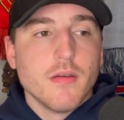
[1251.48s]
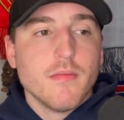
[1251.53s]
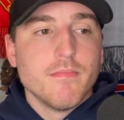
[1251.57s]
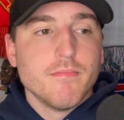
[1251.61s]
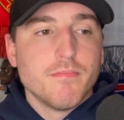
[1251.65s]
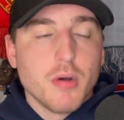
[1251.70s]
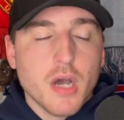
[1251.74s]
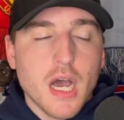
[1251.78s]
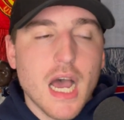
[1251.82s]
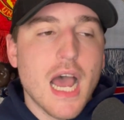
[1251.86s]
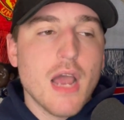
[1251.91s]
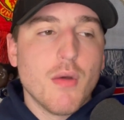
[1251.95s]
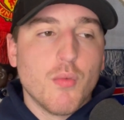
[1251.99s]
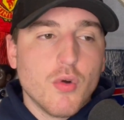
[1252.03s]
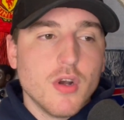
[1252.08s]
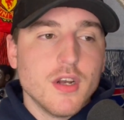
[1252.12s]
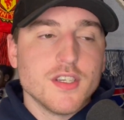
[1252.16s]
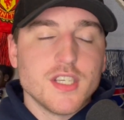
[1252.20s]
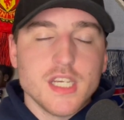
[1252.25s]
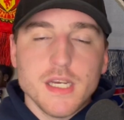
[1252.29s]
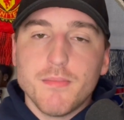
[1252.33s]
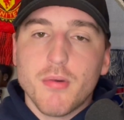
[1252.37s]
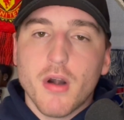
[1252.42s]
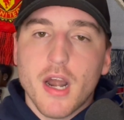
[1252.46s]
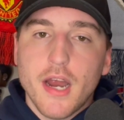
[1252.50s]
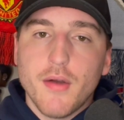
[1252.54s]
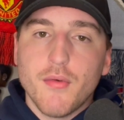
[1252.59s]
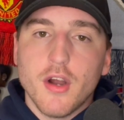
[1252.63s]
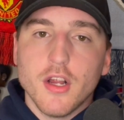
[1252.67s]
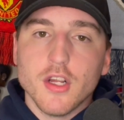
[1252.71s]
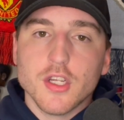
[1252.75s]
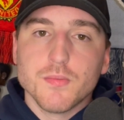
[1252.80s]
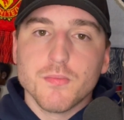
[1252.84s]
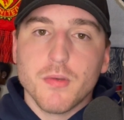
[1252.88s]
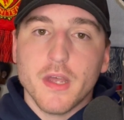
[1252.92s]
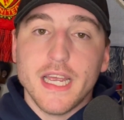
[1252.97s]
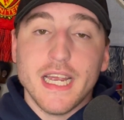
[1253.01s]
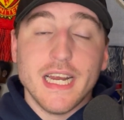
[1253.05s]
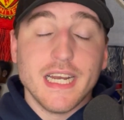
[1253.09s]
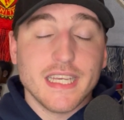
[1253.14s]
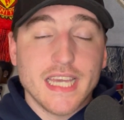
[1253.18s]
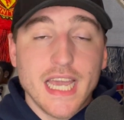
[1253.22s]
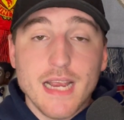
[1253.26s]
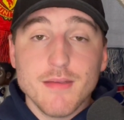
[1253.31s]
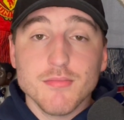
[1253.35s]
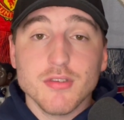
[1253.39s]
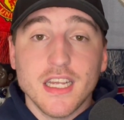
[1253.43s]
But I want to see Brian Reynolds play. In
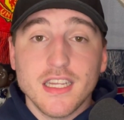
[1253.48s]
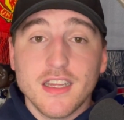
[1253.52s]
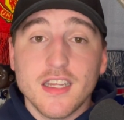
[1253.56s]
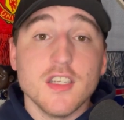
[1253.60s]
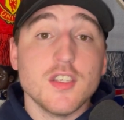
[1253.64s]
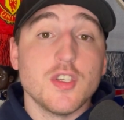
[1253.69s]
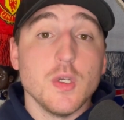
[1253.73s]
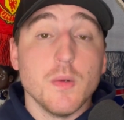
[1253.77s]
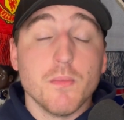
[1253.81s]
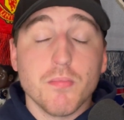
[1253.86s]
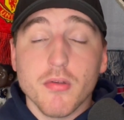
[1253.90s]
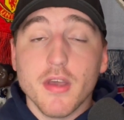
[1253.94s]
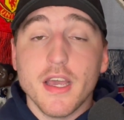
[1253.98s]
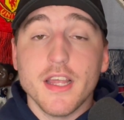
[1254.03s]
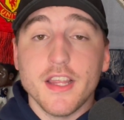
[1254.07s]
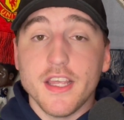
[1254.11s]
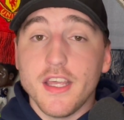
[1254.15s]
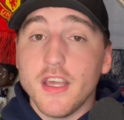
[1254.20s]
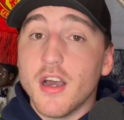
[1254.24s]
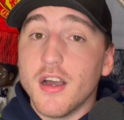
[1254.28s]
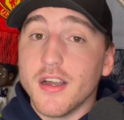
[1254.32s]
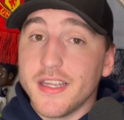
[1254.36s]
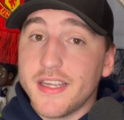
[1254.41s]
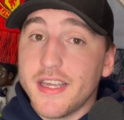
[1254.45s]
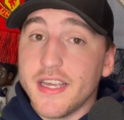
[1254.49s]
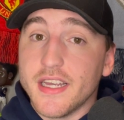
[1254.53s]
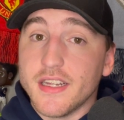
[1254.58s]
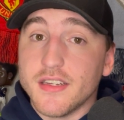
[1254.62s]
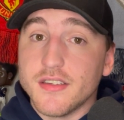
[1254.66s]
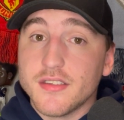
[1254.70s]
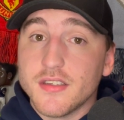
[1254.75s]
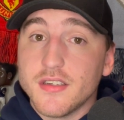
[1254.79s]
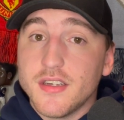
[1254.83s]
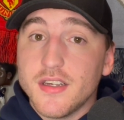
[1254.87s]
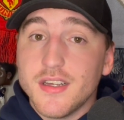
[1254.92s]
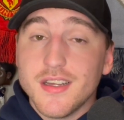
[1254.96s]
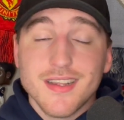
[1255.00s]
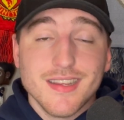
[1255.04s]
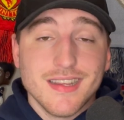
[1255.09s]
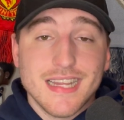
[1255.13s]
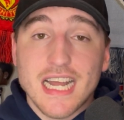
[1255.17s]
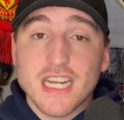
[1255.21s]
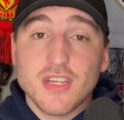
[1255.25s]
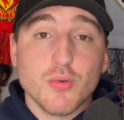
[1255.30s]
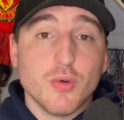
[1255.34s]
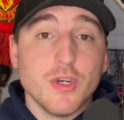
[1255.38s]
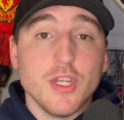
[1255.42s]
games like this, you play the young kids.
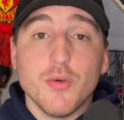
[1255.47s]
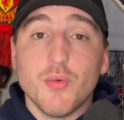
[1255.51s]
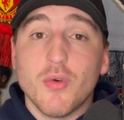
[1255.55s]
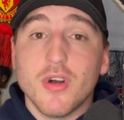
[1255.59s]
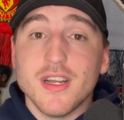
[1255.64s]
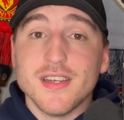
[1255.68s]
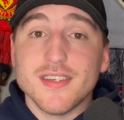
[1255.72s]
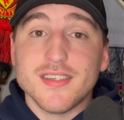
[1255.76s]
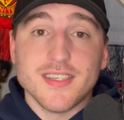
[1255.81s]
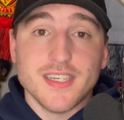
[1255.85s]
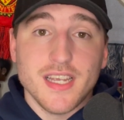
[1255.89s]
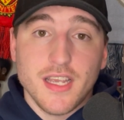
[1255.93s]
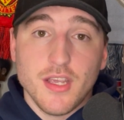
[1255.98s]
That's what you want to see.